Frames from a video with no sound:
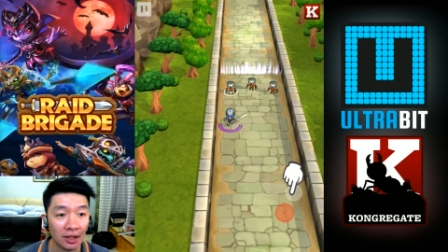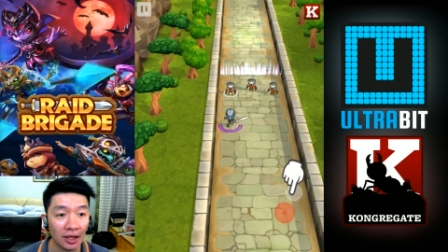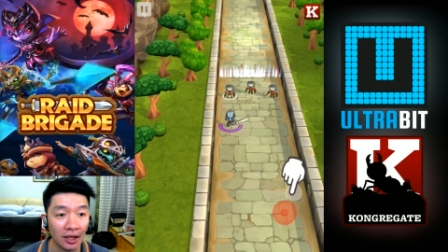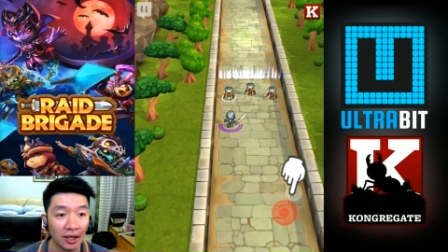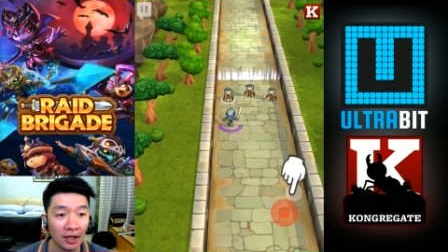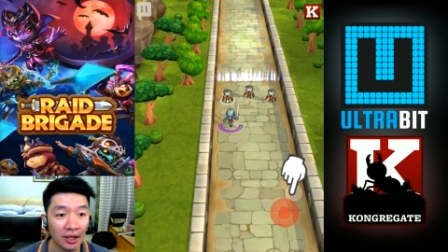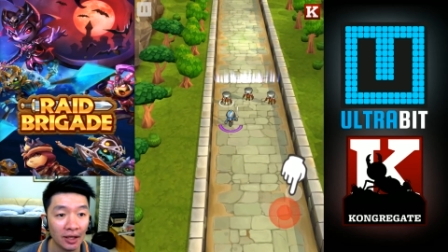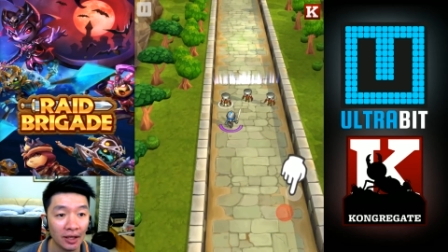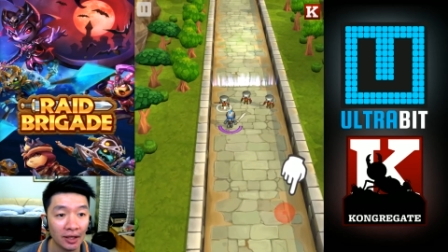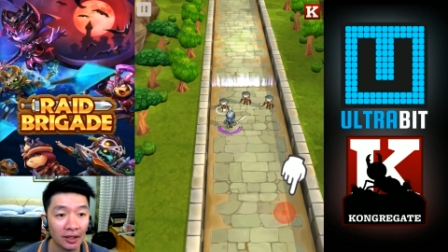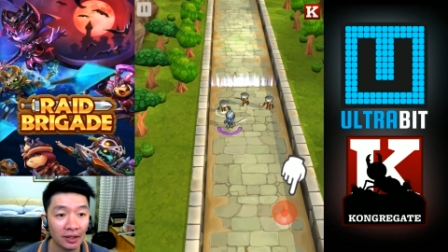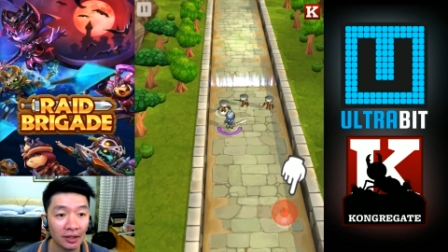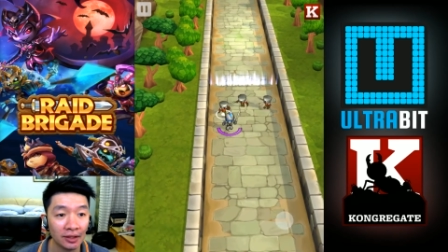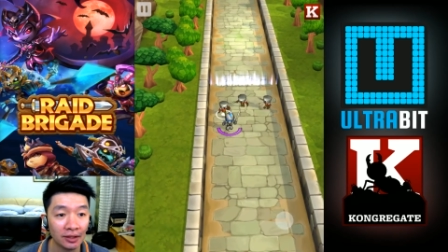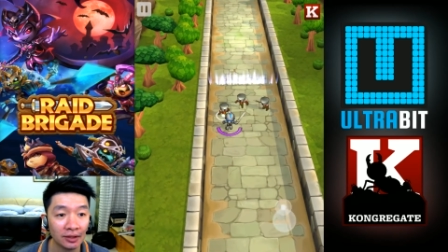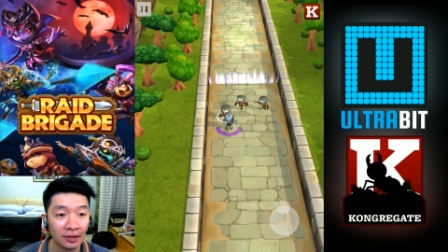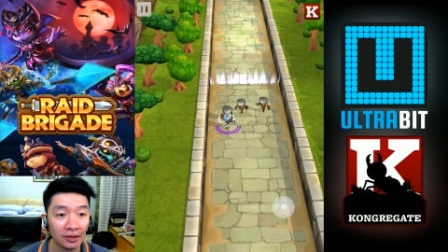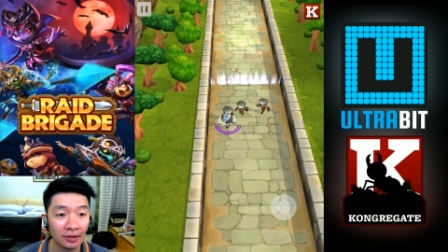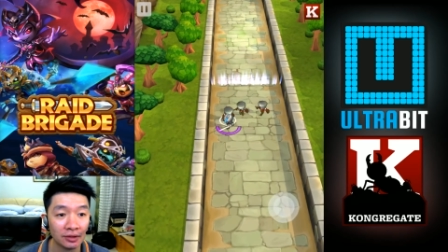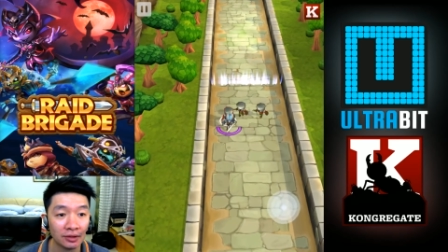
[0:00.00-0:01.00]

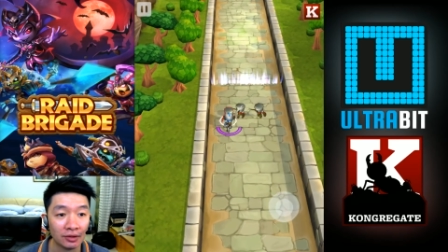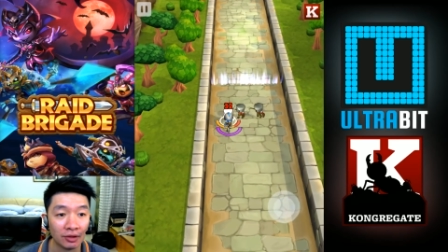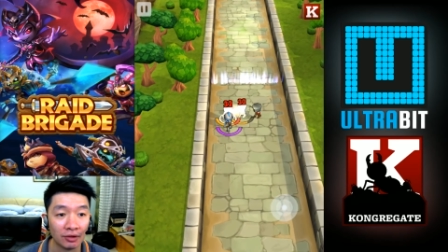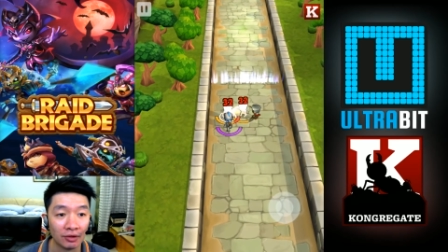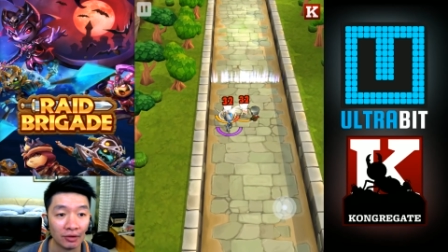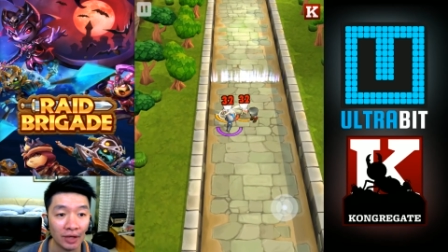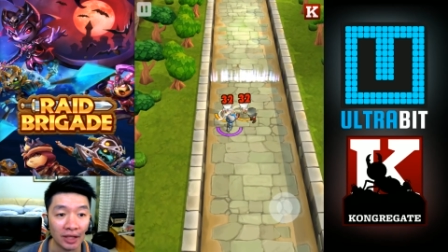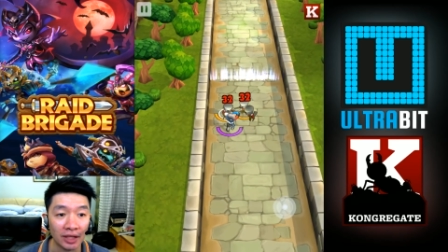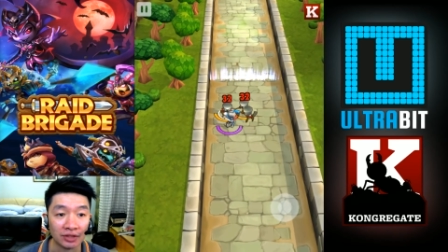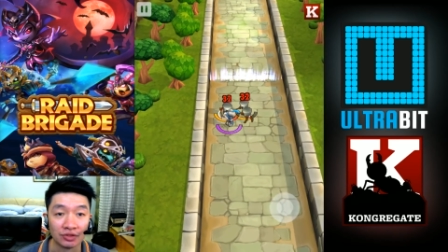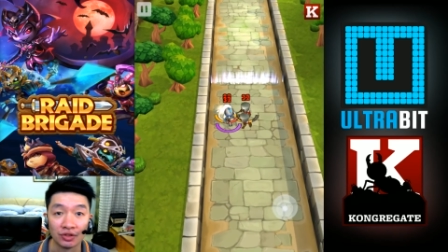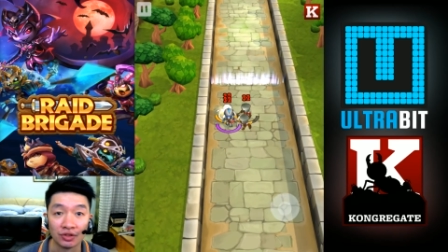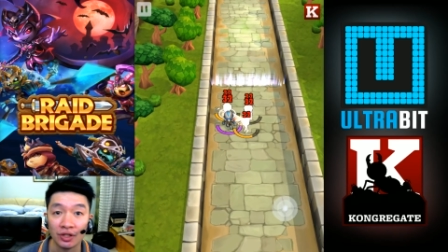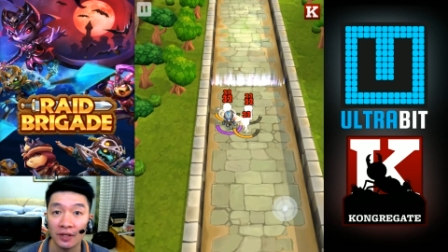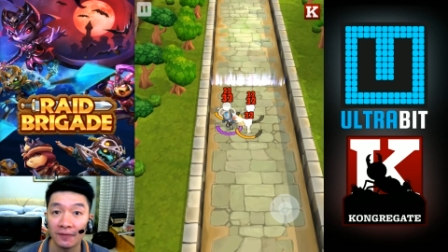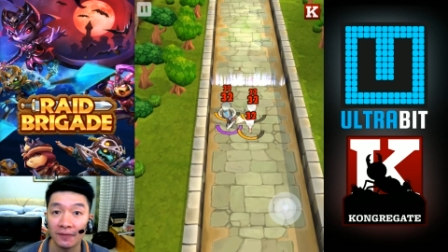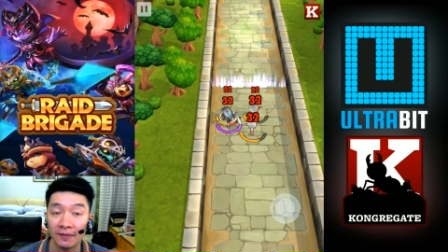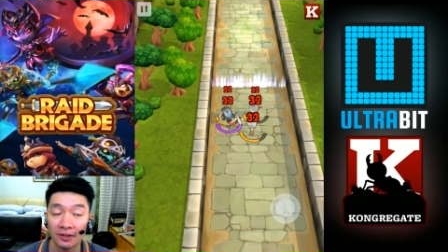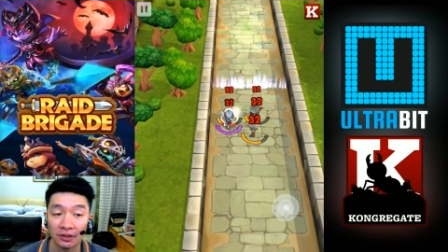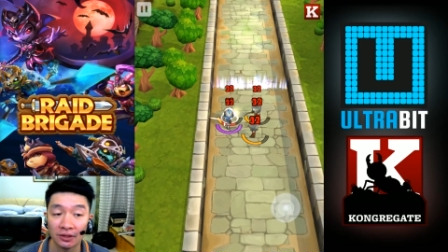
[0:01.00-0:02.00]
And alright,
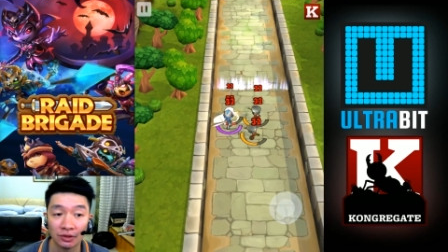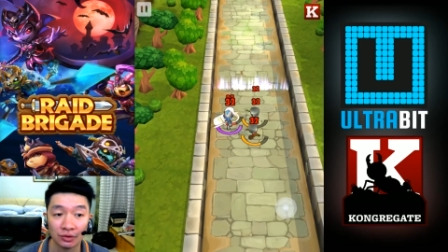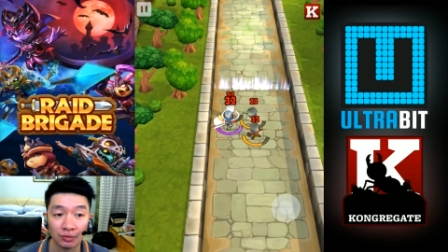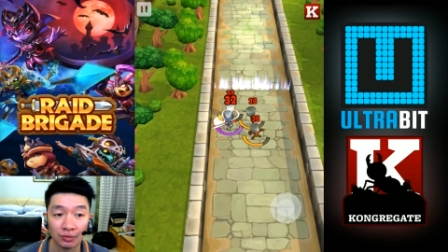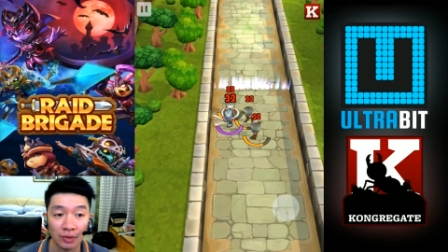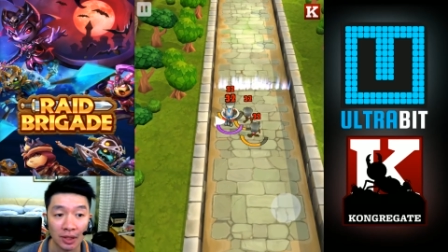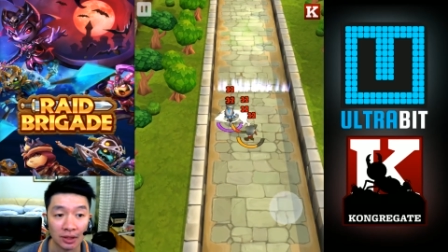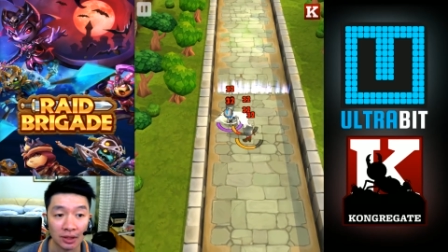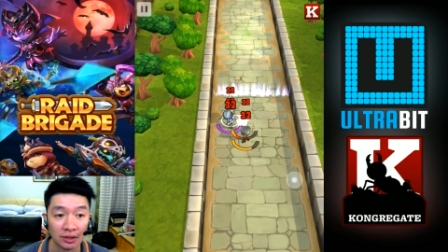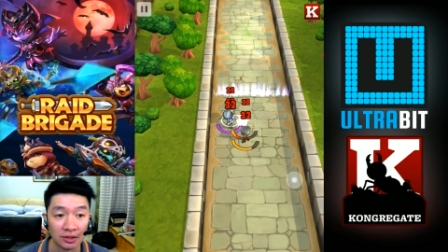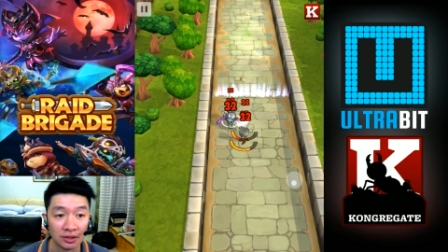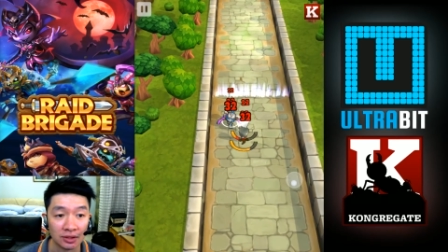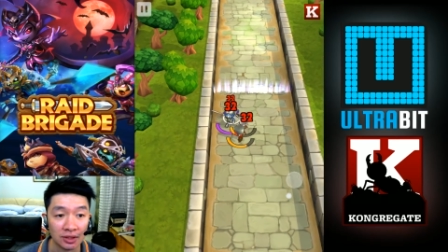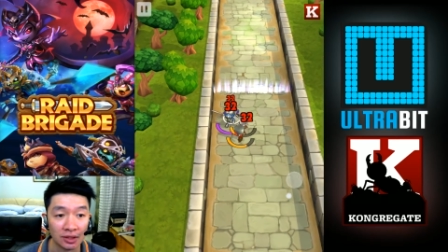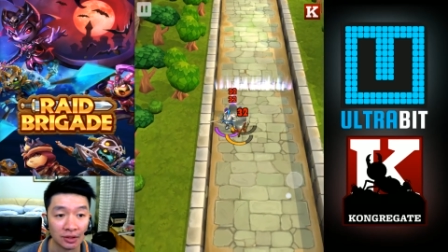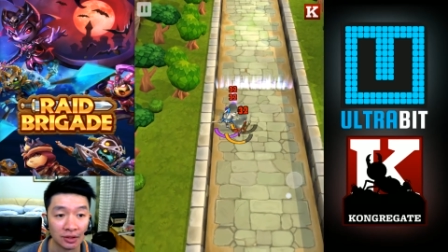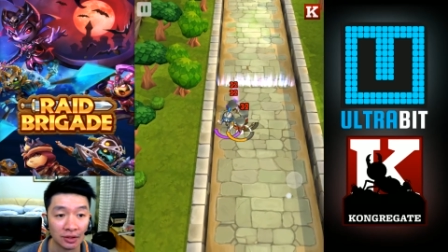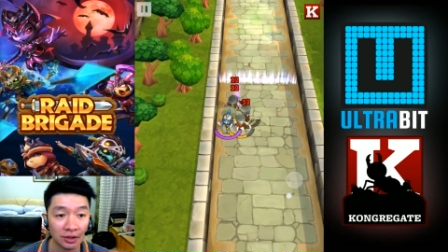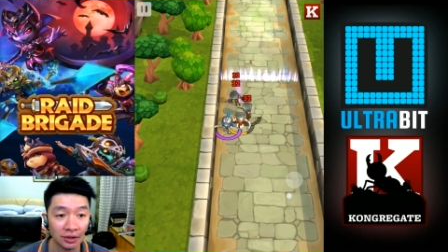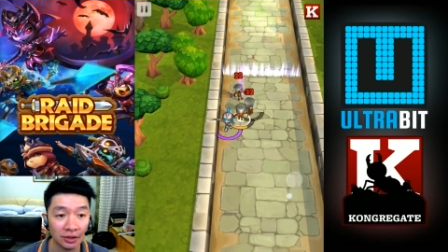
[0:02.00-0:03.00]
three versus one,
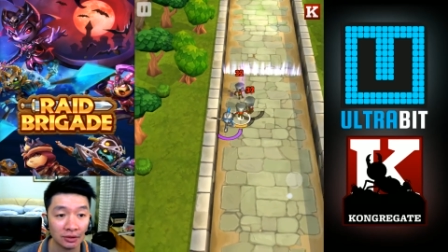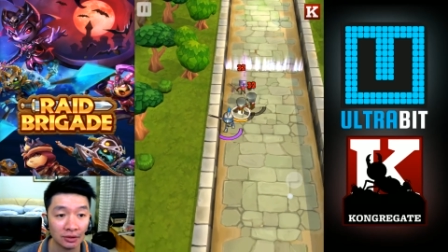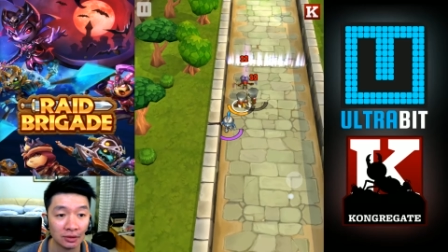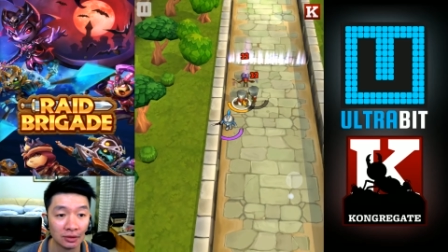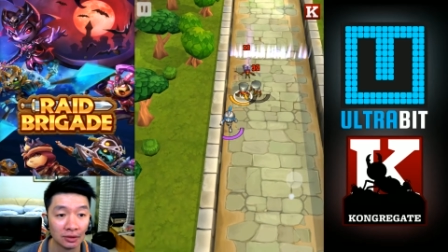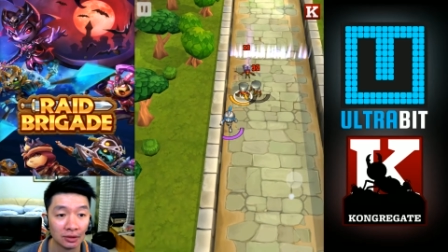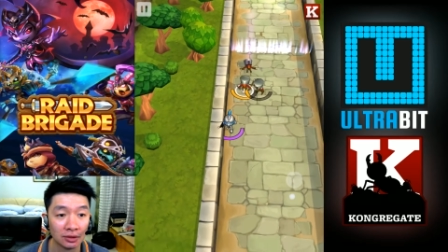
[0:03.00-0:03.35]
still good.